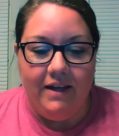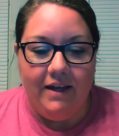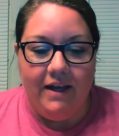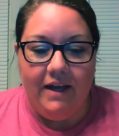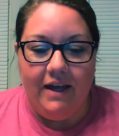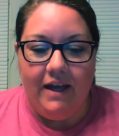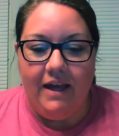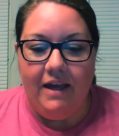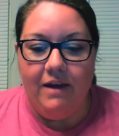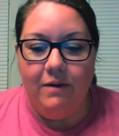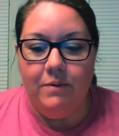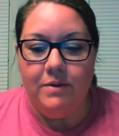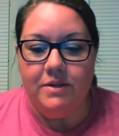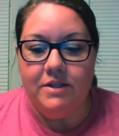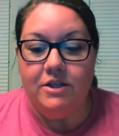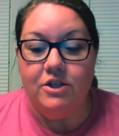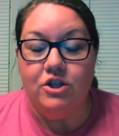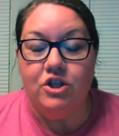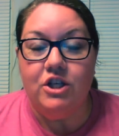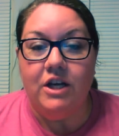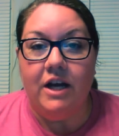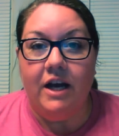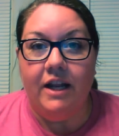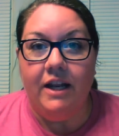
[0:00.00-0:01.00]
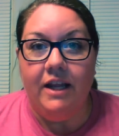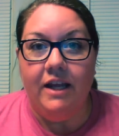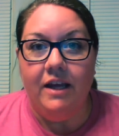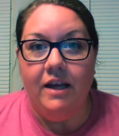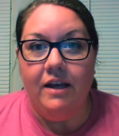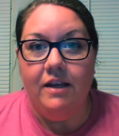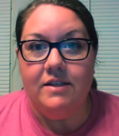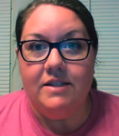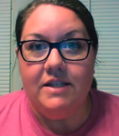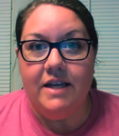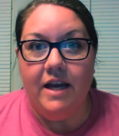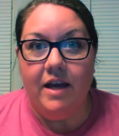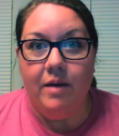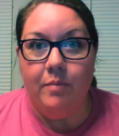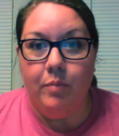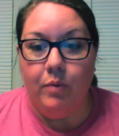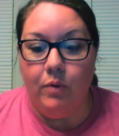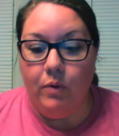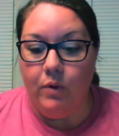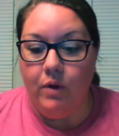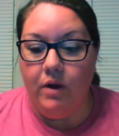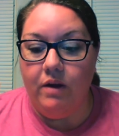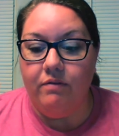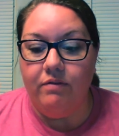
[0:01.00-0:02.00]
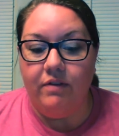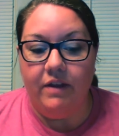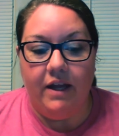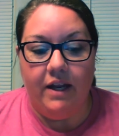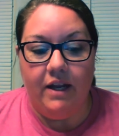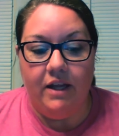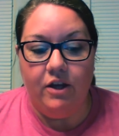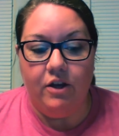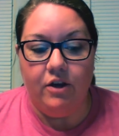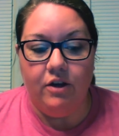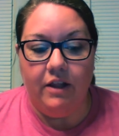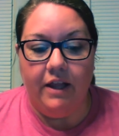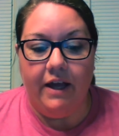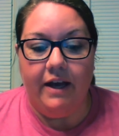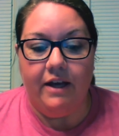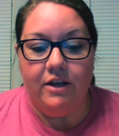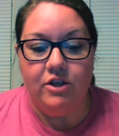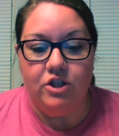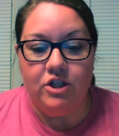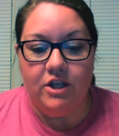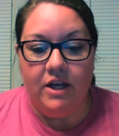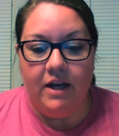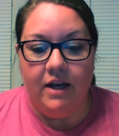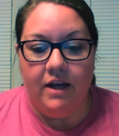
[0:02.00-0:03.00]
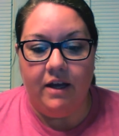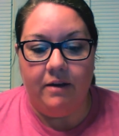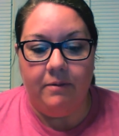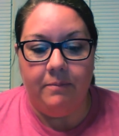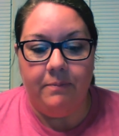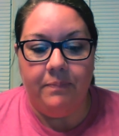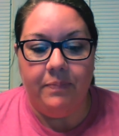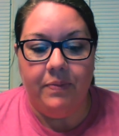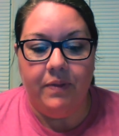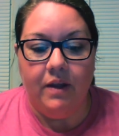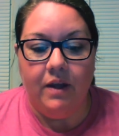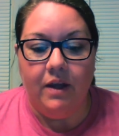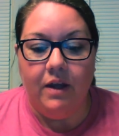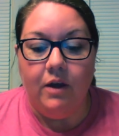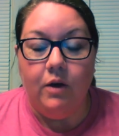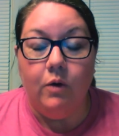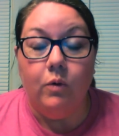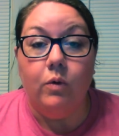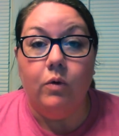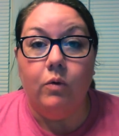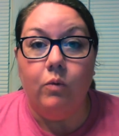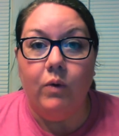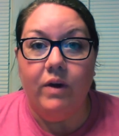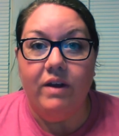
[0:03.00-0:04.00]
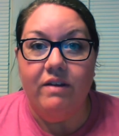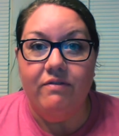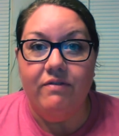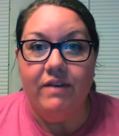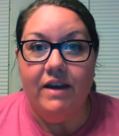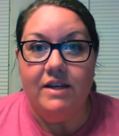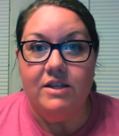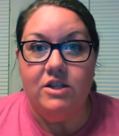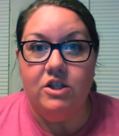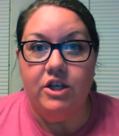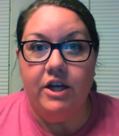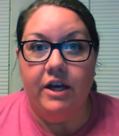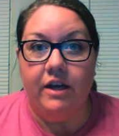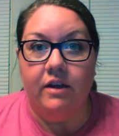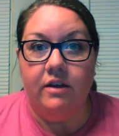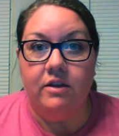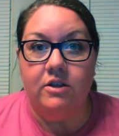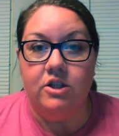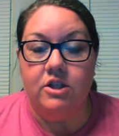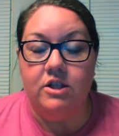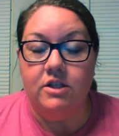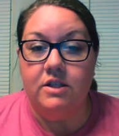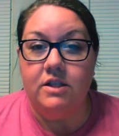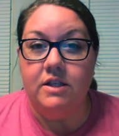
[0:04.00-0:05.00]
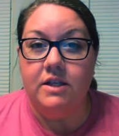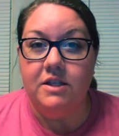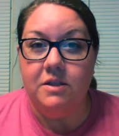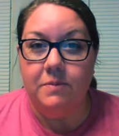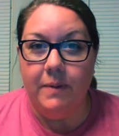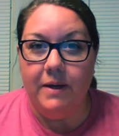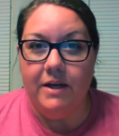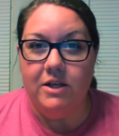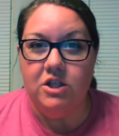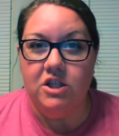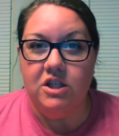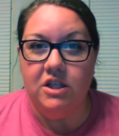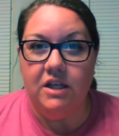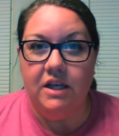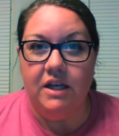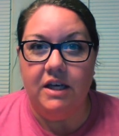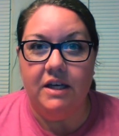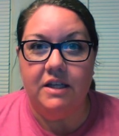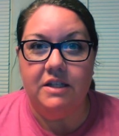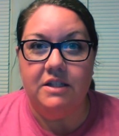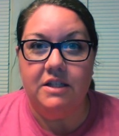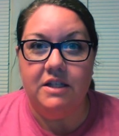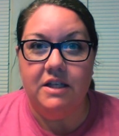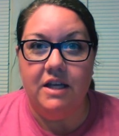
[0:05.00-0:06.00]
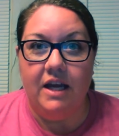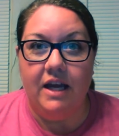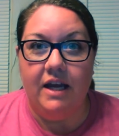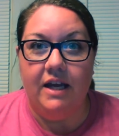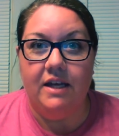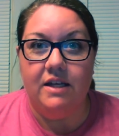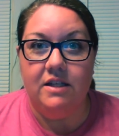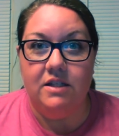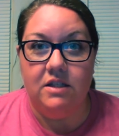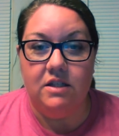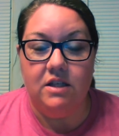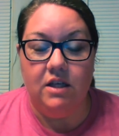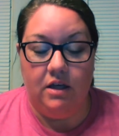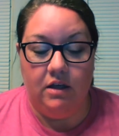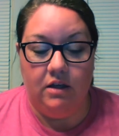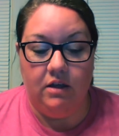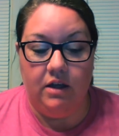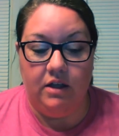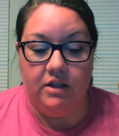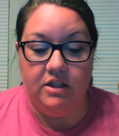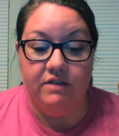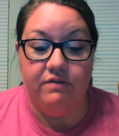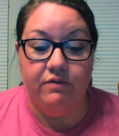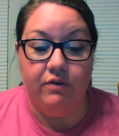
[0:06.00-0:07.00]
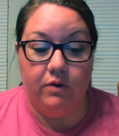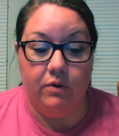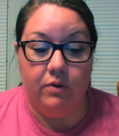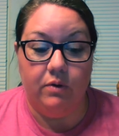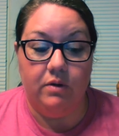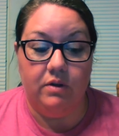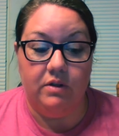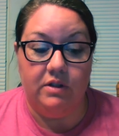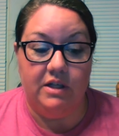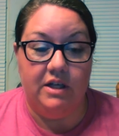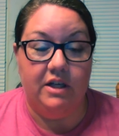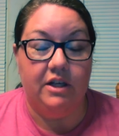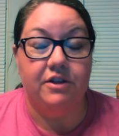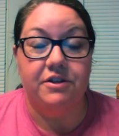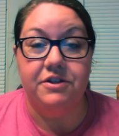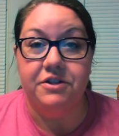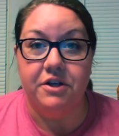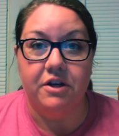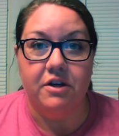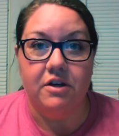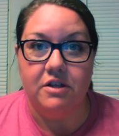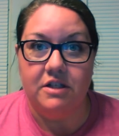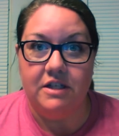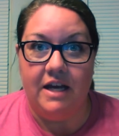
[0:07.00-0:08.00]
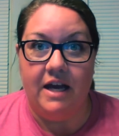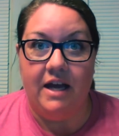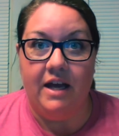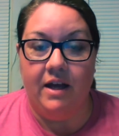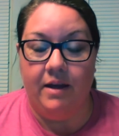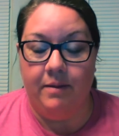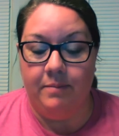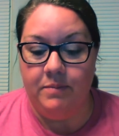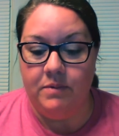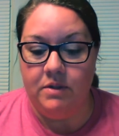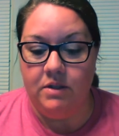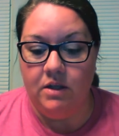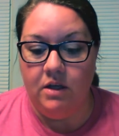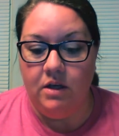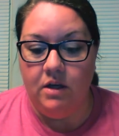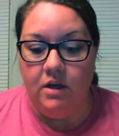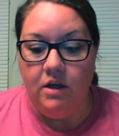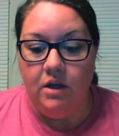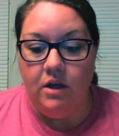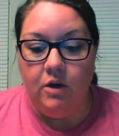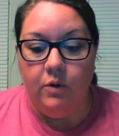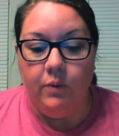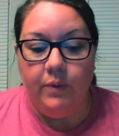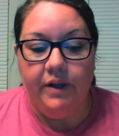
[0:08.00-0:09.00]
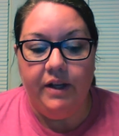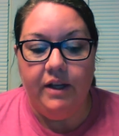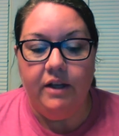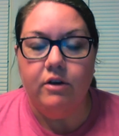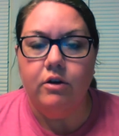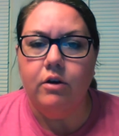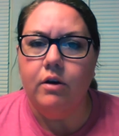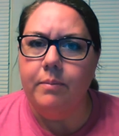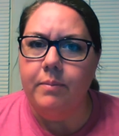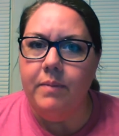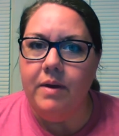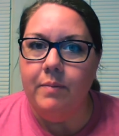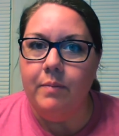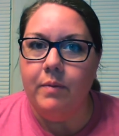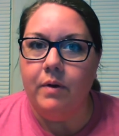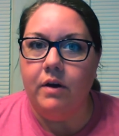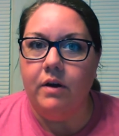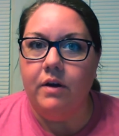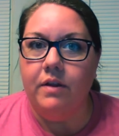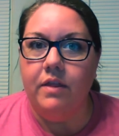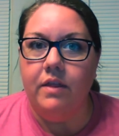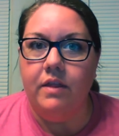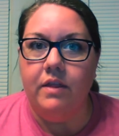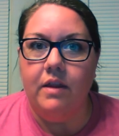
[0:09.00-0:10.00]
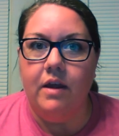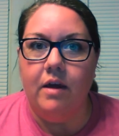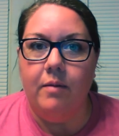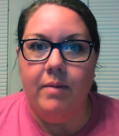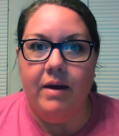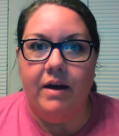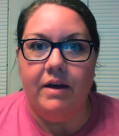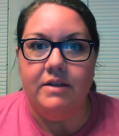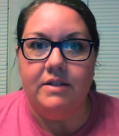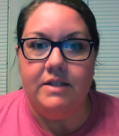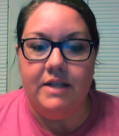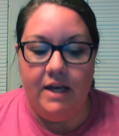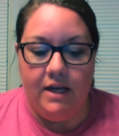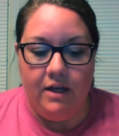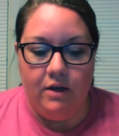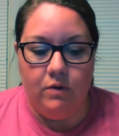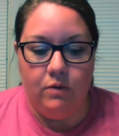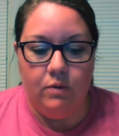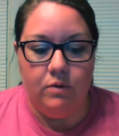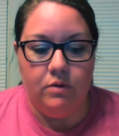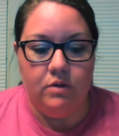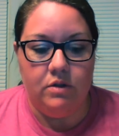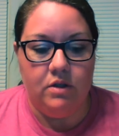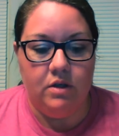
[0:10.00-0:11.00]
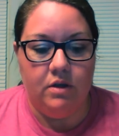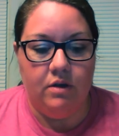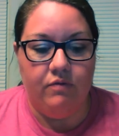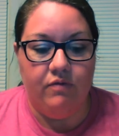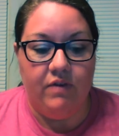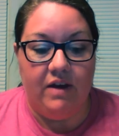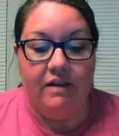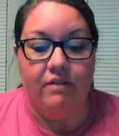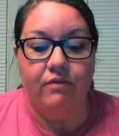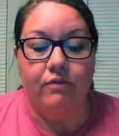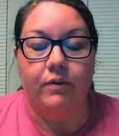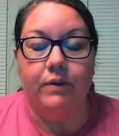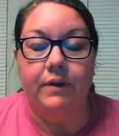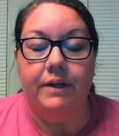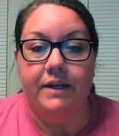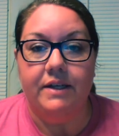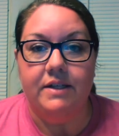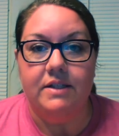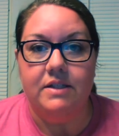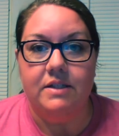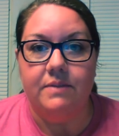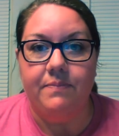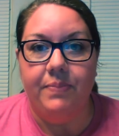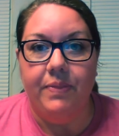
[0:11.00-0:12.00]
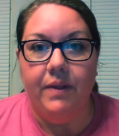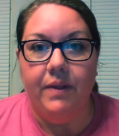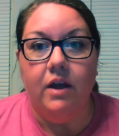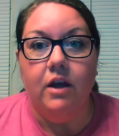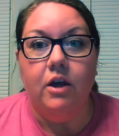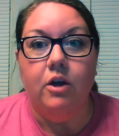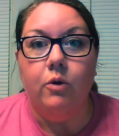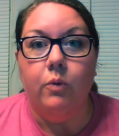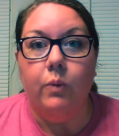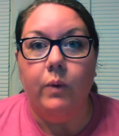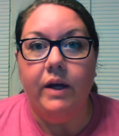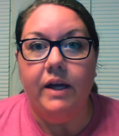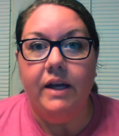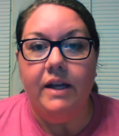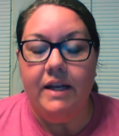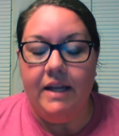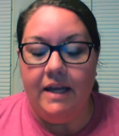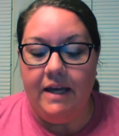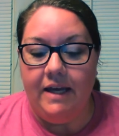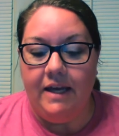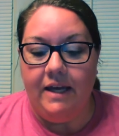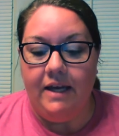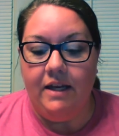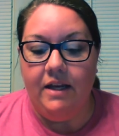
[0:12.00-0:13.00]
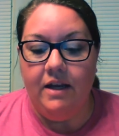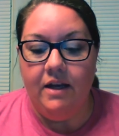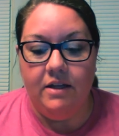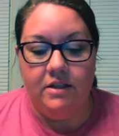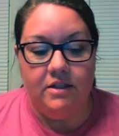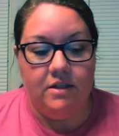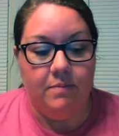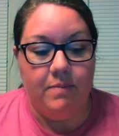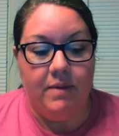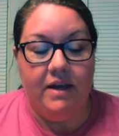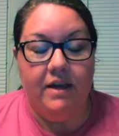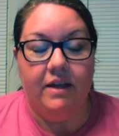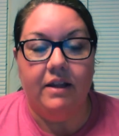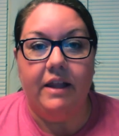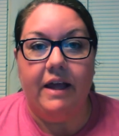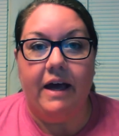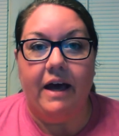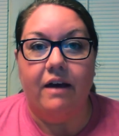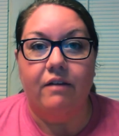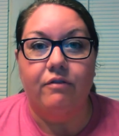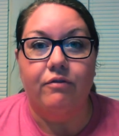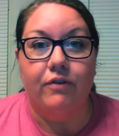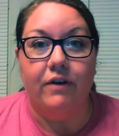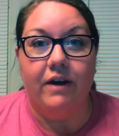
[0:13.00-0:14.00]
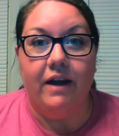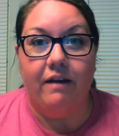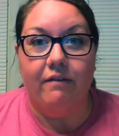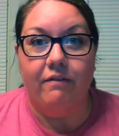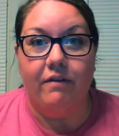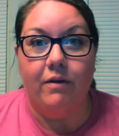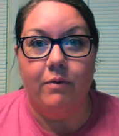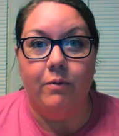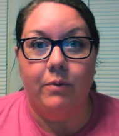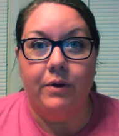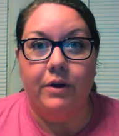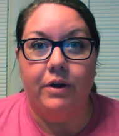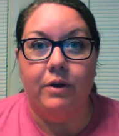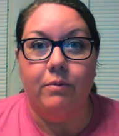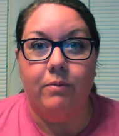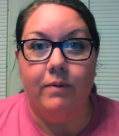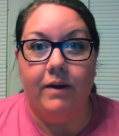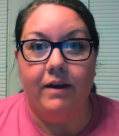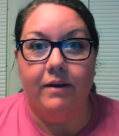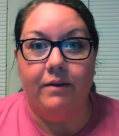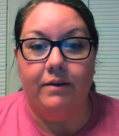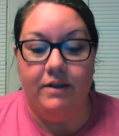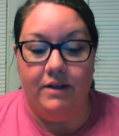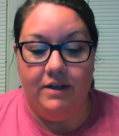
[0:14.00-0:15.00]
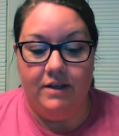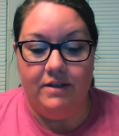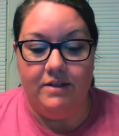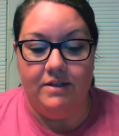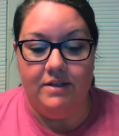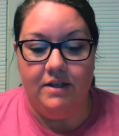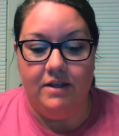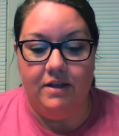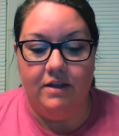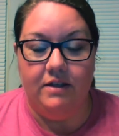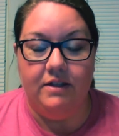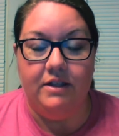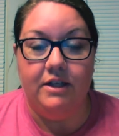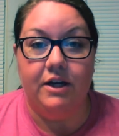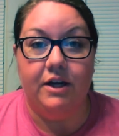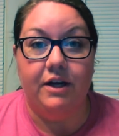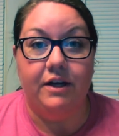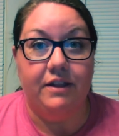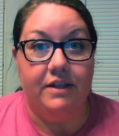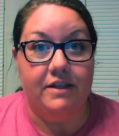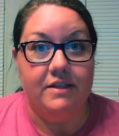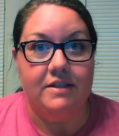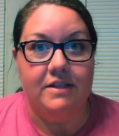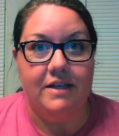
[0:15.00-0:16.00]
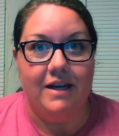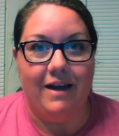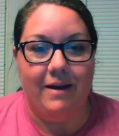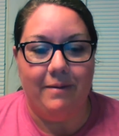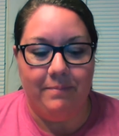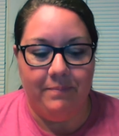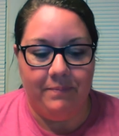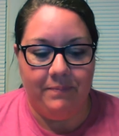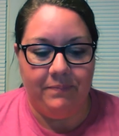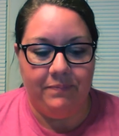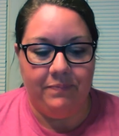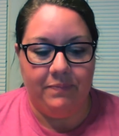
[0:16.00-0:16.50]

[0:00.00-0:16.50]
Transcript: He was a shining example of letting your light shine. When we face challenges, especially in today's difficult and uncertain times, we need to remember about Daniel's faithfulness. We need to be a light for everyone around us during this time.